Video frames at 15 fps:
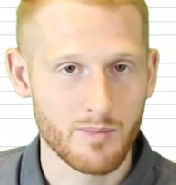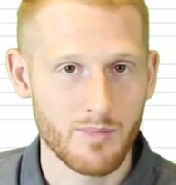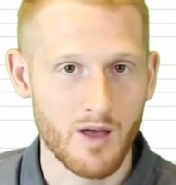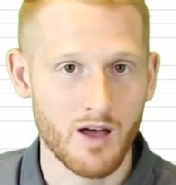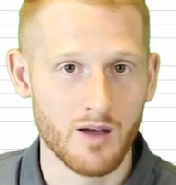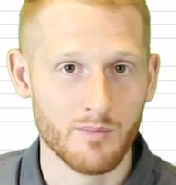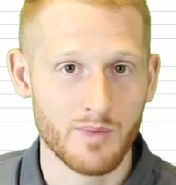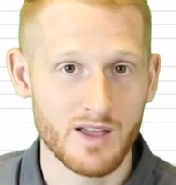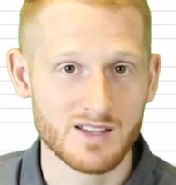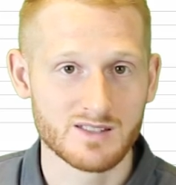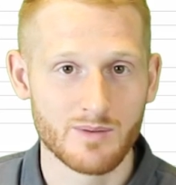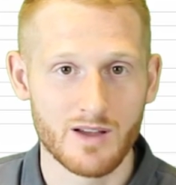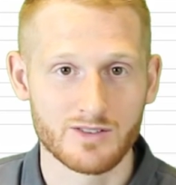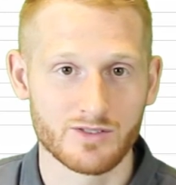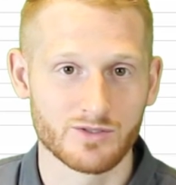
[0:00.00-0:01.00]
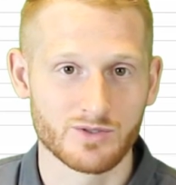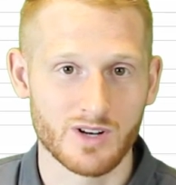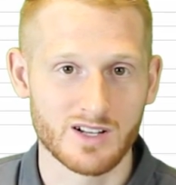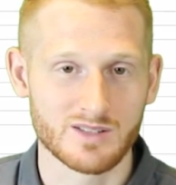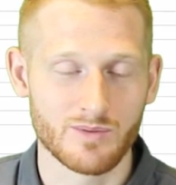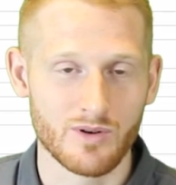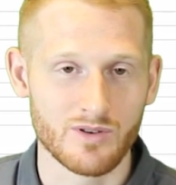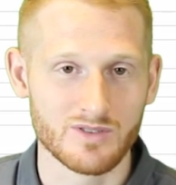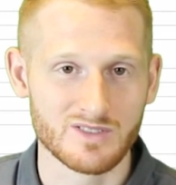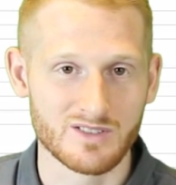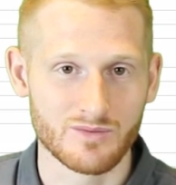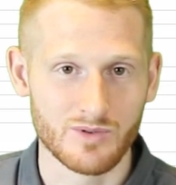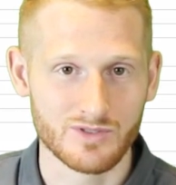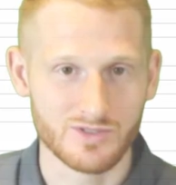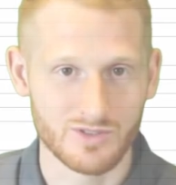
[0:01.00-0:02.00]
um, paste special transpose
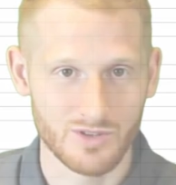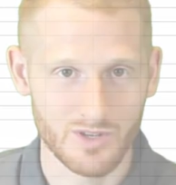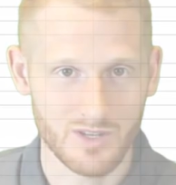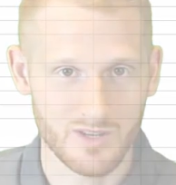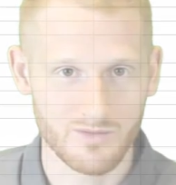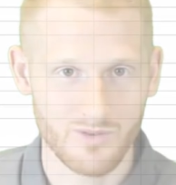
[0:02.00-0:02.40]
is what you're looking